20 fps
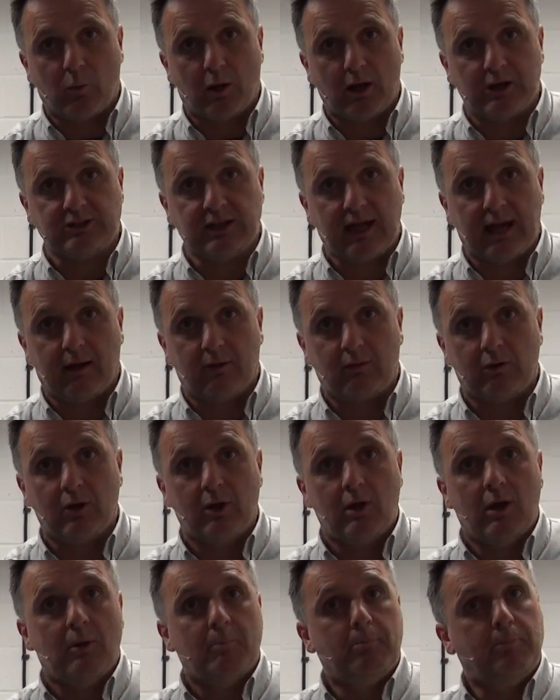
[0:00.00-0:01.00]
way down.
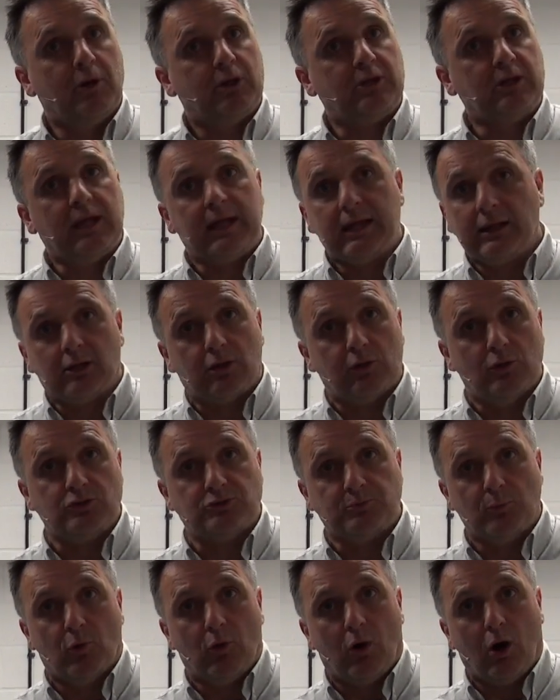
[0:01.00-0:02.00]
But it
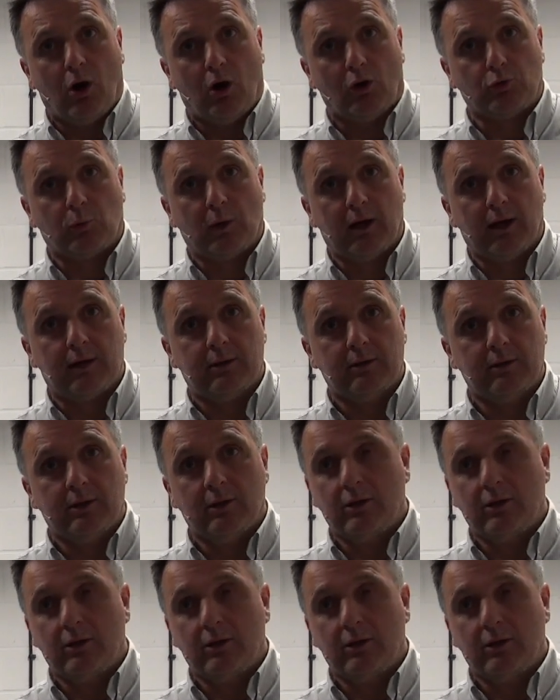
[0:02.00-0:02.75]
includes more hardware.